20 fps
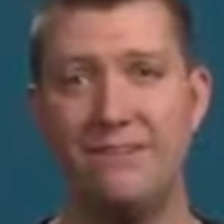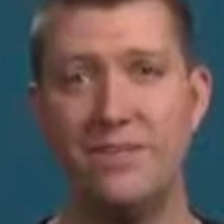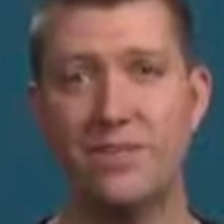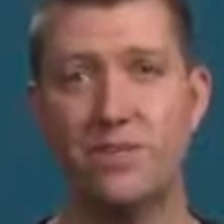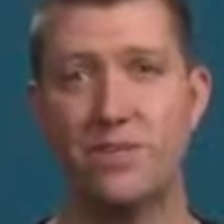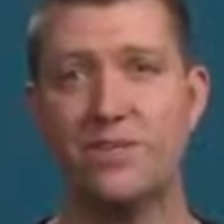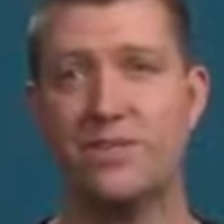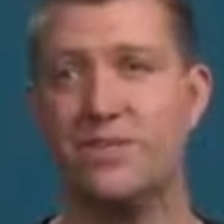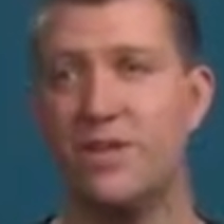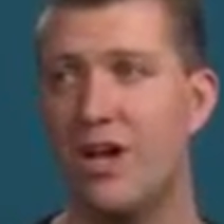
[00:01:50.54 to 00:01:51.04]

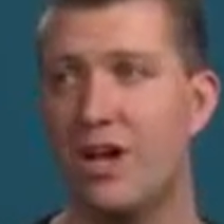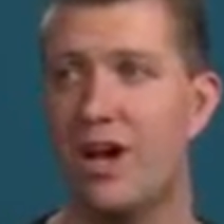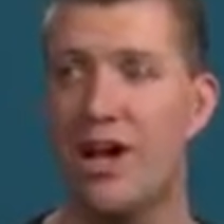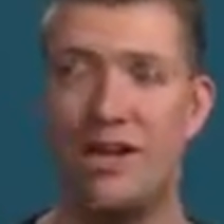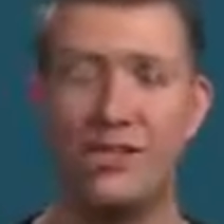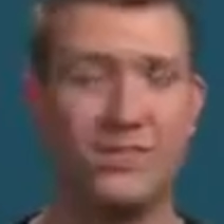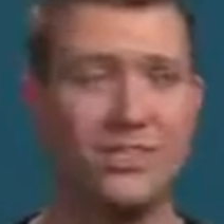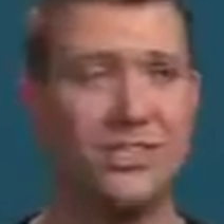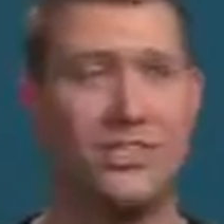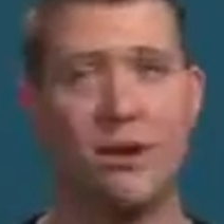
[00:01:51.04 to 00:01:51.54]
influence
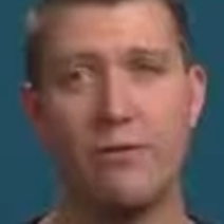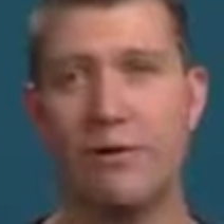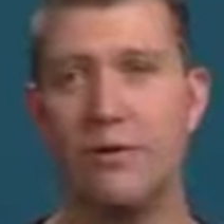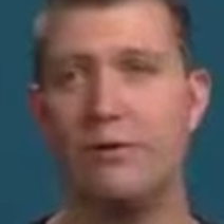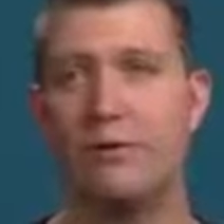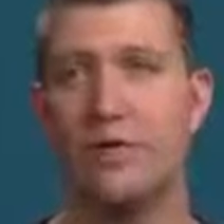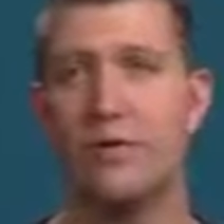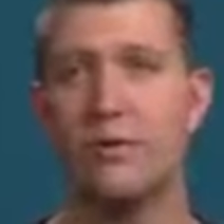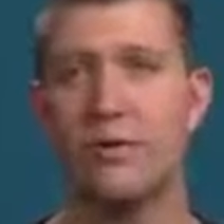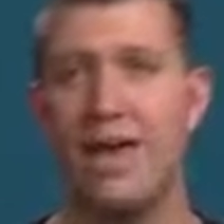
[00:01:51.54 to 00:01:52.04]
on
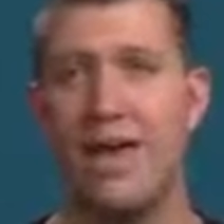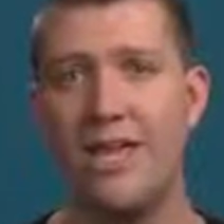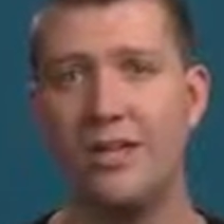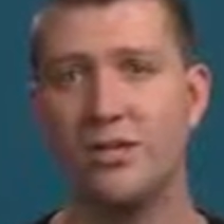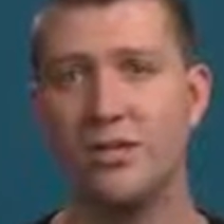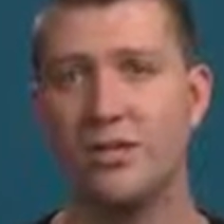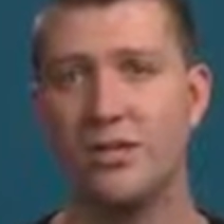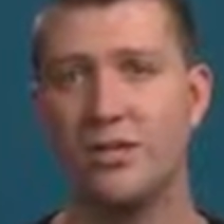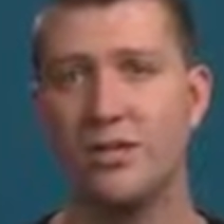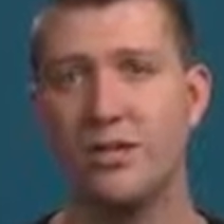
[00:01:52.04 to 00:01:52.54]
stereo
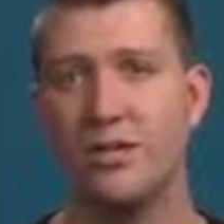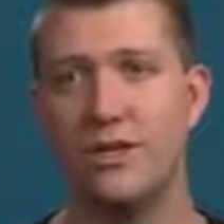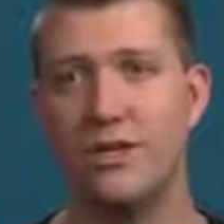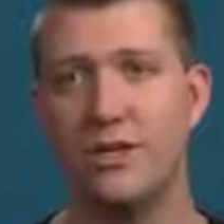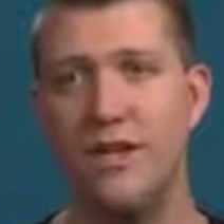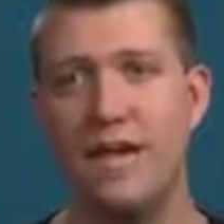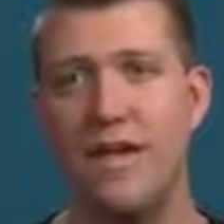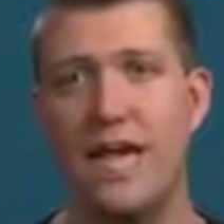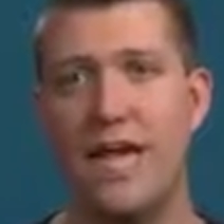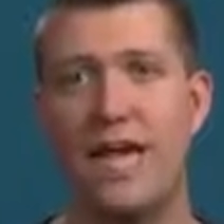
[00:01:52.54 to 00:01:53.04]
location.
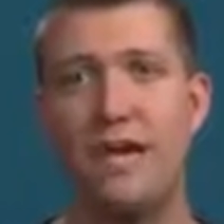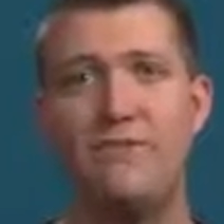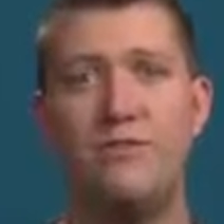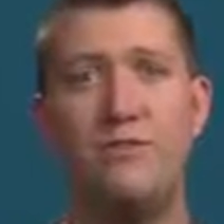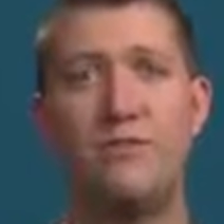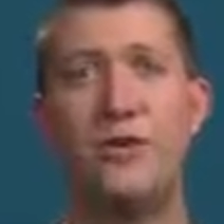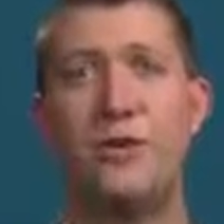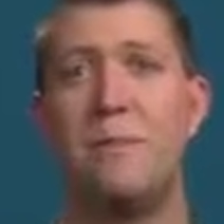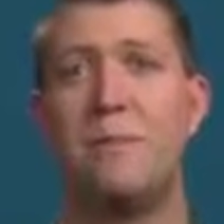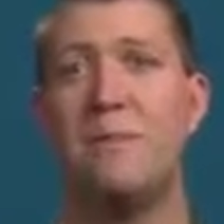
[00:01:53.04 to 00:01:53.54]
And if
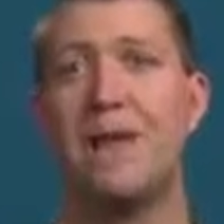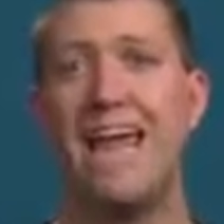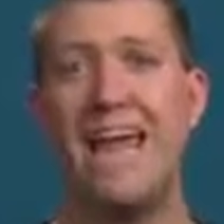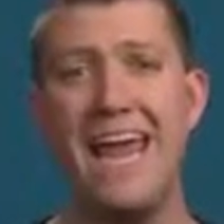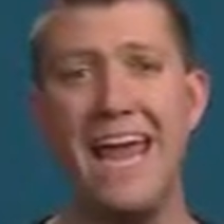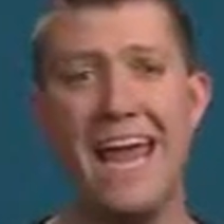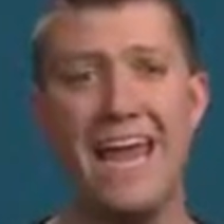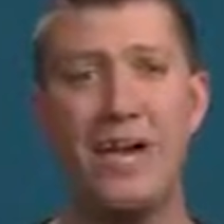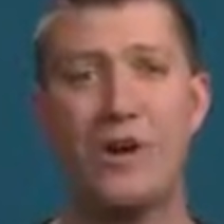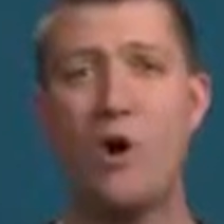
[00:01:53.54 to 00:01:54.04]
you were to
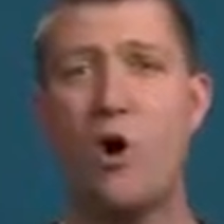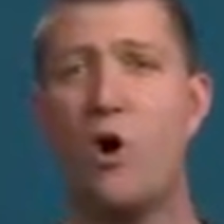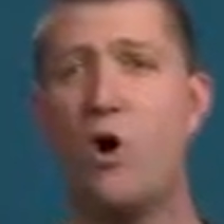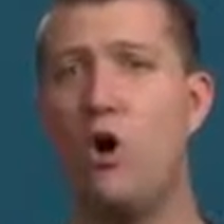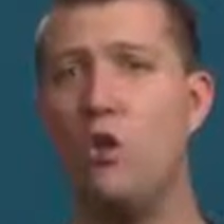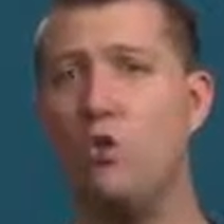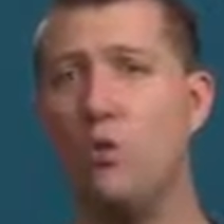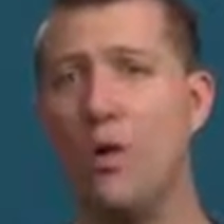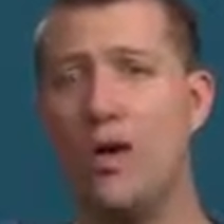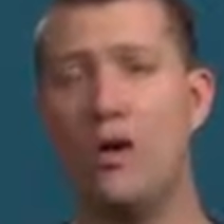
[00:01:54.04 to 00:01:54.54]
pan
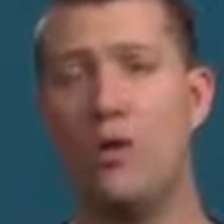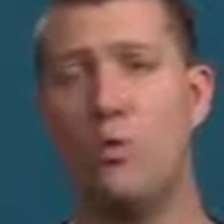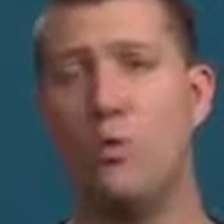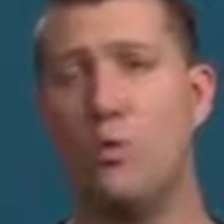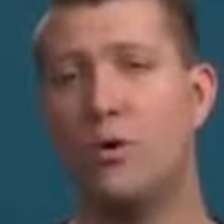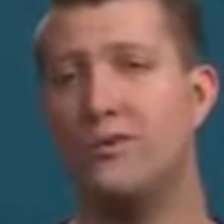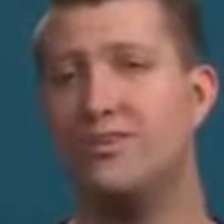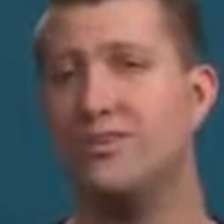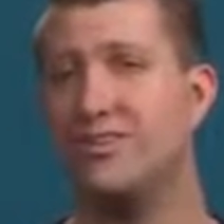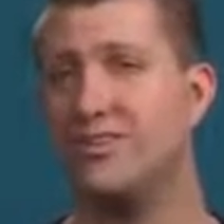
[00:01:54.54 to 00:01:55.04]
all the way to
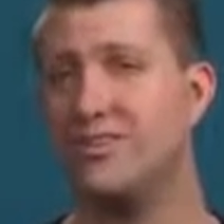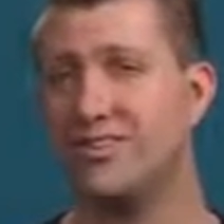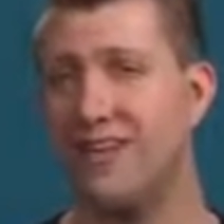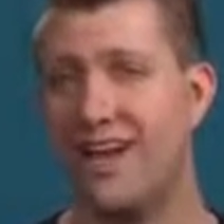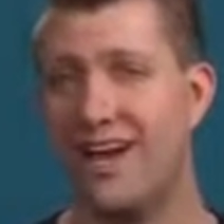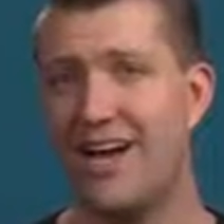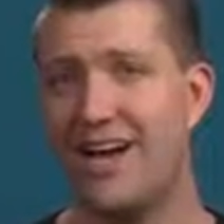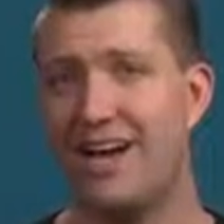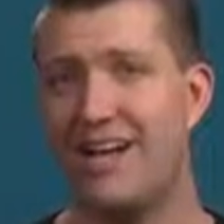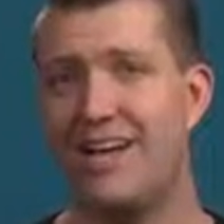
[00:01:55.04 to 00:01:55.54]
one
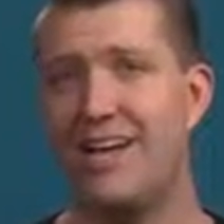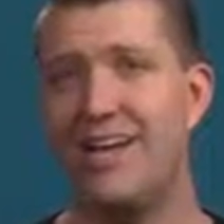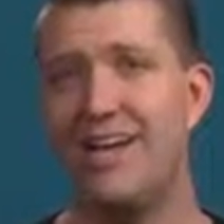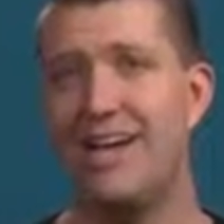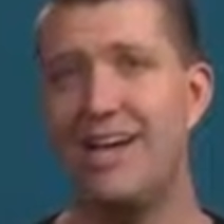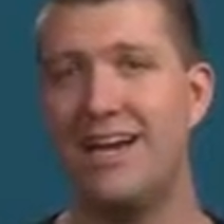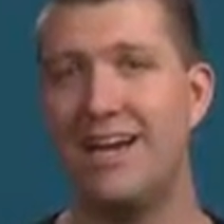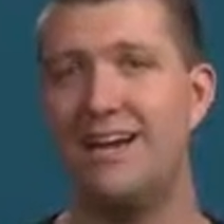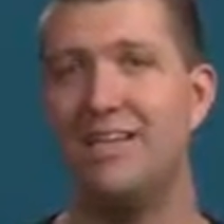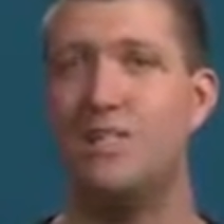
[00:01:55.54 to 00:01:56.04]
side,
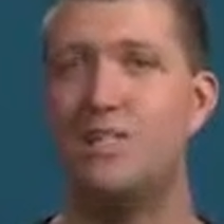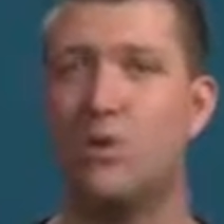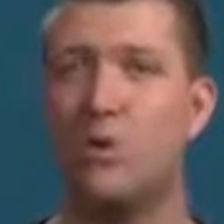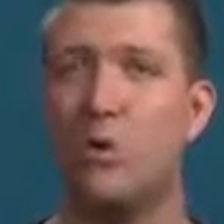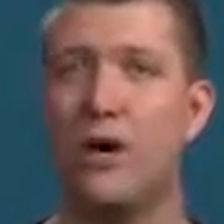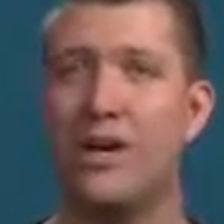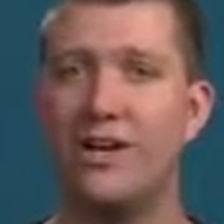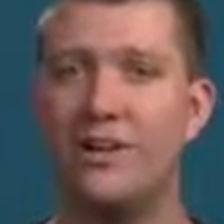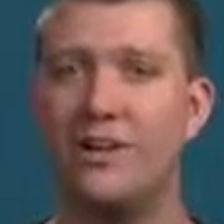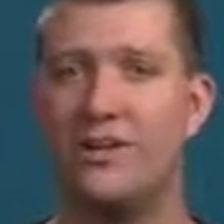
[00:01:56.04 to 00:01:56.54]
it is
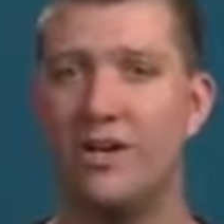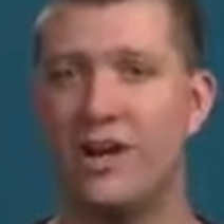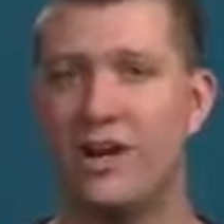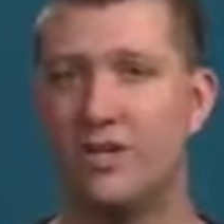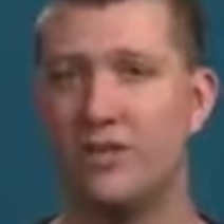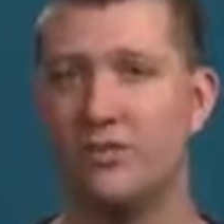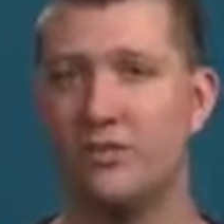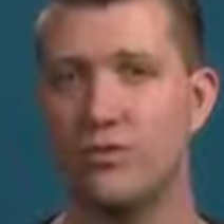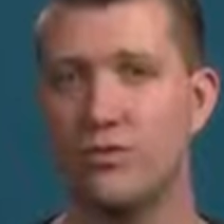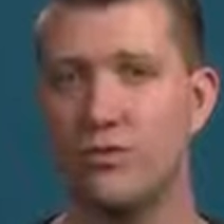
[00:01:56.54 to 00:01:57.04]
quite
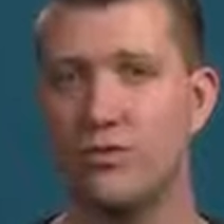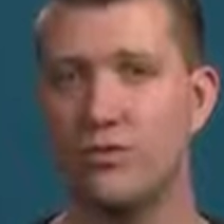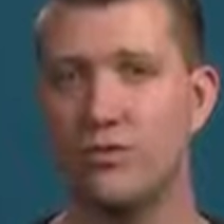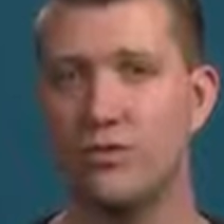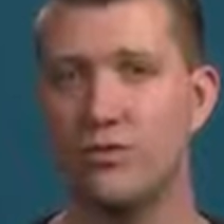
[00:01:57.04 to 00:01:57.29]
unnatural.